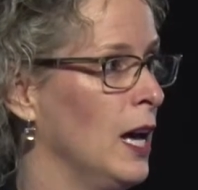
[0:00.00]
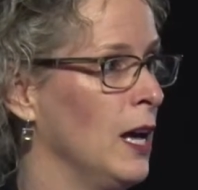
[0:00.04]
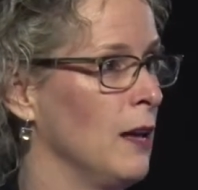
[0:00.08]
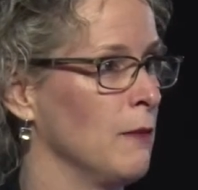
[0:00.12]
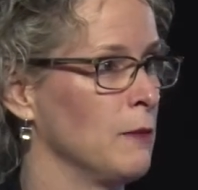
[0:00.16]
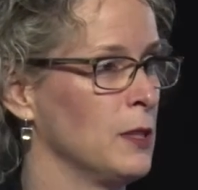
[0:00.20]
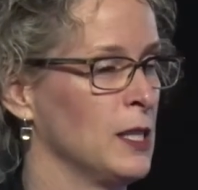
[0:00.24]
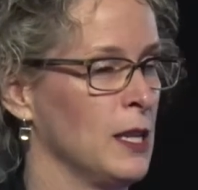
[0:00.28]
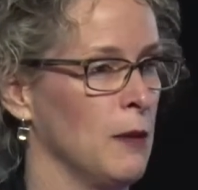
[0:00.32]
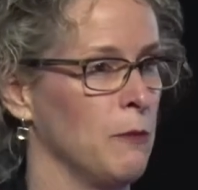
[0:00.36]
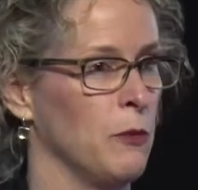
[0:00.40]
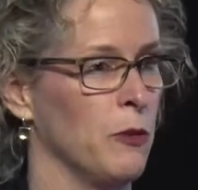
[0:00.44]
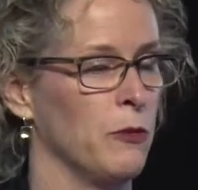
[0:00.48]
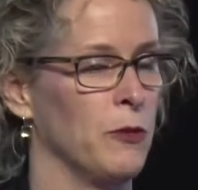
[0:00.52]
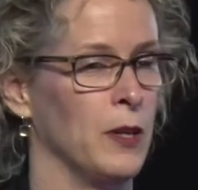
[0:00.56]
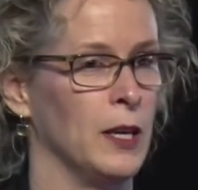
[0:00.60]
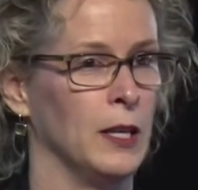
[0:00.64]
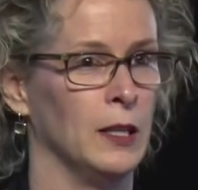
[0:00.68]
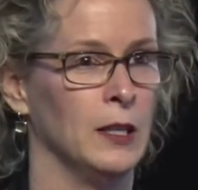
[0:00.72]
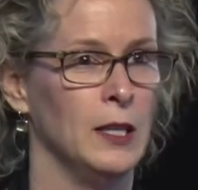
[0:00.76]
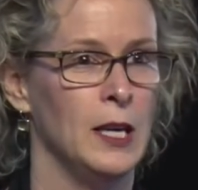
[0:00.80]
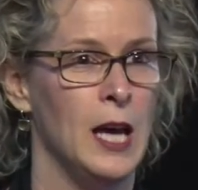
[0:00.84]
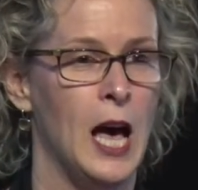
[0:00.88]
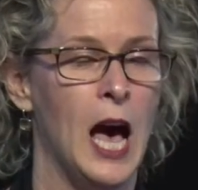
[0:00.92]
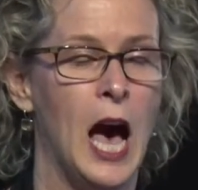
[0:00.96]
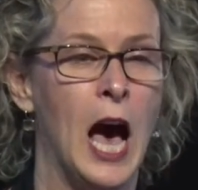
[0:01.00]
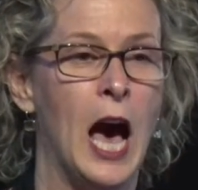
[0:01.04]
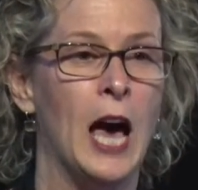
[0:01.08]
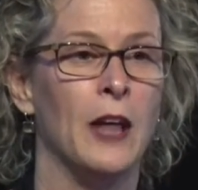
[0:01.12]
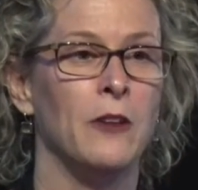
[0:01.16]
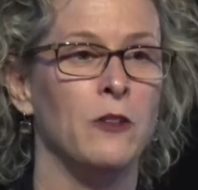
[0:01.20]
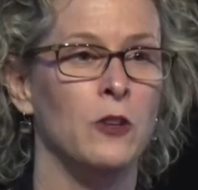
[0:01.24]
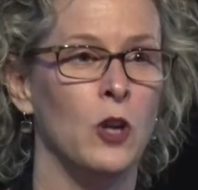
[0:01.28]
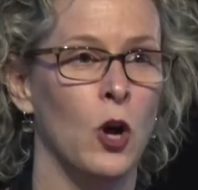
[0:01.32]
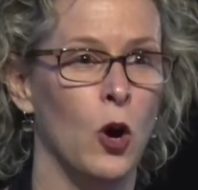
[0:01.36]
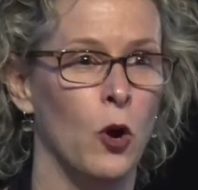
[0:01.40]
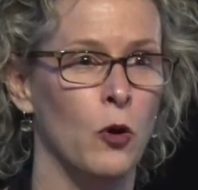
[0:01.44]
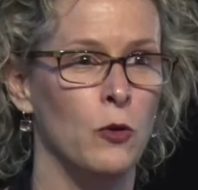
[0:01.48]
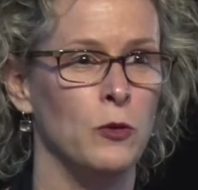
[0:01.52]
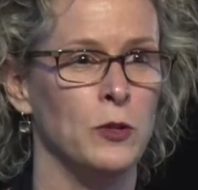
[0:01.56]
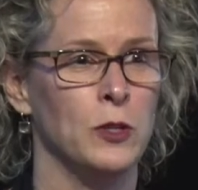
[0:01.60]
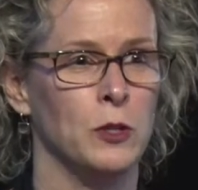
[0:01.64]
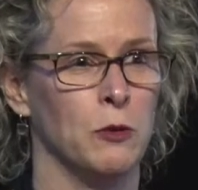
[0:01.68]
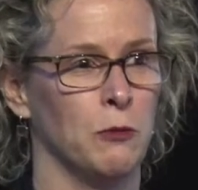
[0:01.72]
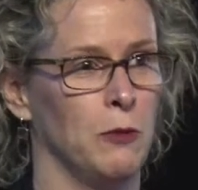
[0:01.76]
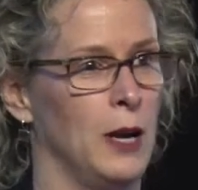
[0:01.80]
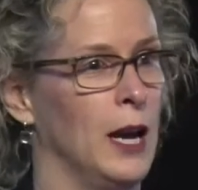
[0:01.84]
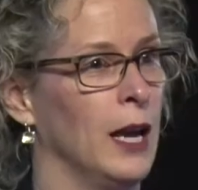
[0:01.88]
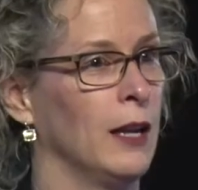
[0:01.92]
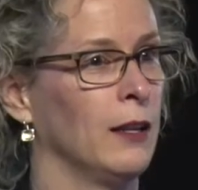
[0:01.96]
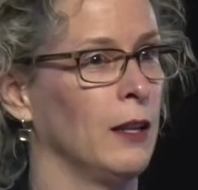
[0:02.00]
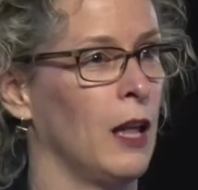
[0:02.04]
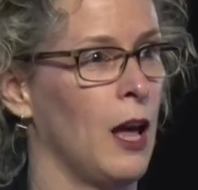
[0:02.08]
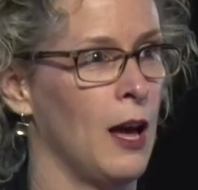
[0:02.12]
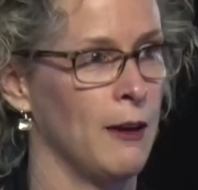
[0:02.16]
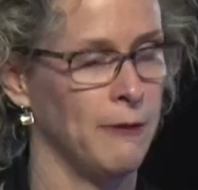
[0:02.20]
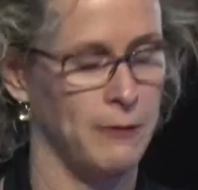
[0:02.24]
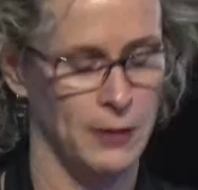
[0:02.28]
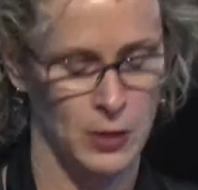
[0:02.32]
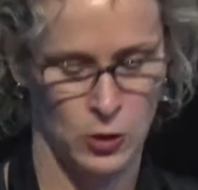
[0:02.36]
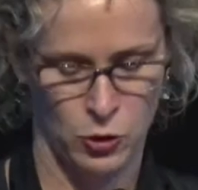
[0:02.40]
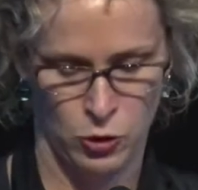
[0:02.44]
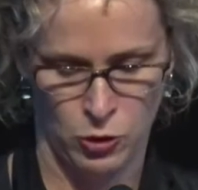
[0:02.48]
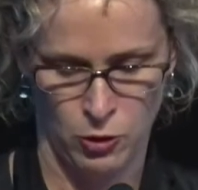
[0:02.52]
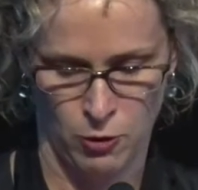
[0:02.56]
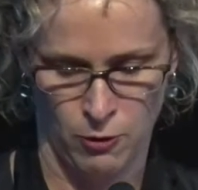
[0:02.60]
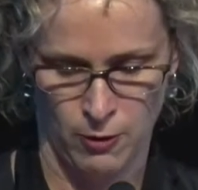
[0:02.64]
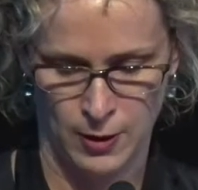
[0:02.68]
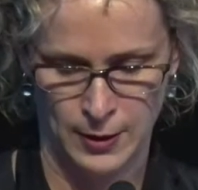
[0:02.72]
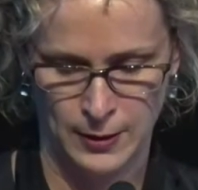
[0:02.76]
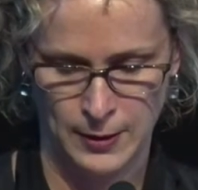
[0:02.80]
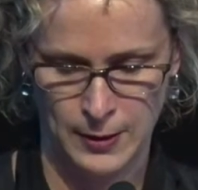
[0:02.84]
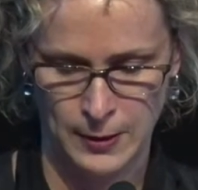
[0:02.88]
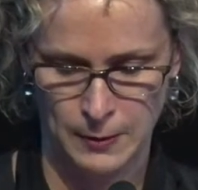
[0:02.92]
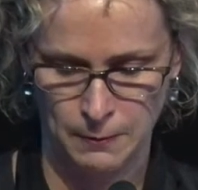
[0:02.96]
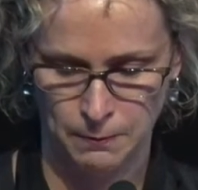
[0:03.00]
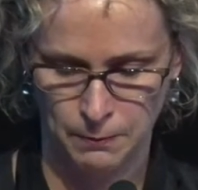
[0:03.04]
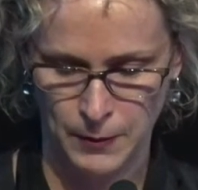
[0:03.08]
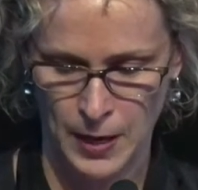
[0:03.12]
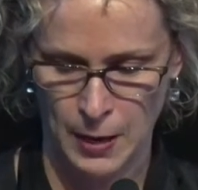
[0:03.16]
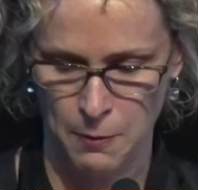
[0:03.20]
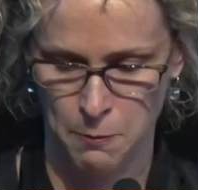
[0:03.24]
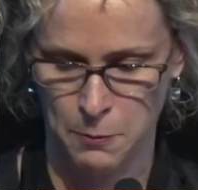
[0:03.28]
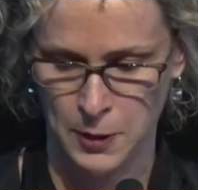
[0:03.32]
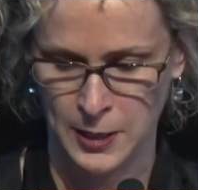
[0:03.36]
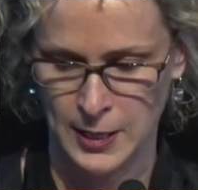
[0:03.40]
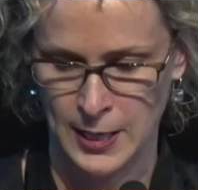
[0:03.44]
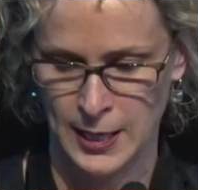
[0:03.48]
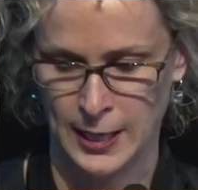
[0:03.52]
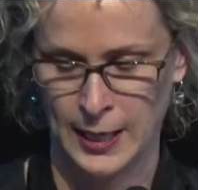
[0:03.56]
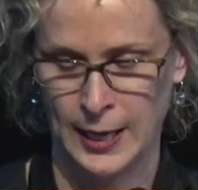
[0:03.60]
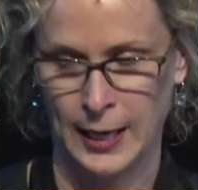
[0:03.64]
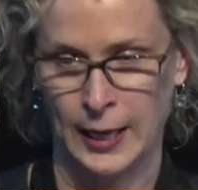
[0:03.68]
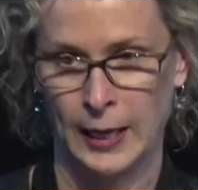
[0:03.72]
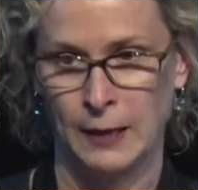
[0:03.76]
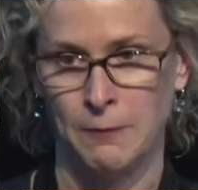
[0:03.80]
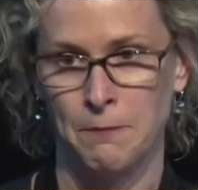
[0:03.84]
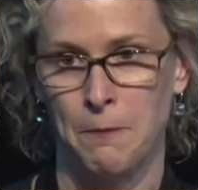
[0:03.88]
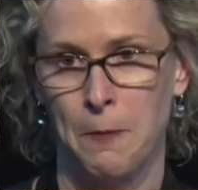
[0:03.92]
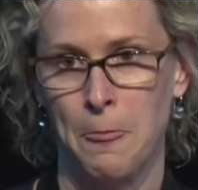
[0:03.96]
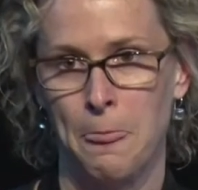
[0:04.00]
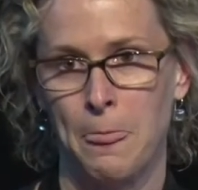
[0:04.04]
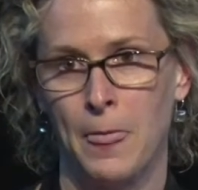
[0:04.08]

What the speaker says: some of the unknowns around life insurance in particular.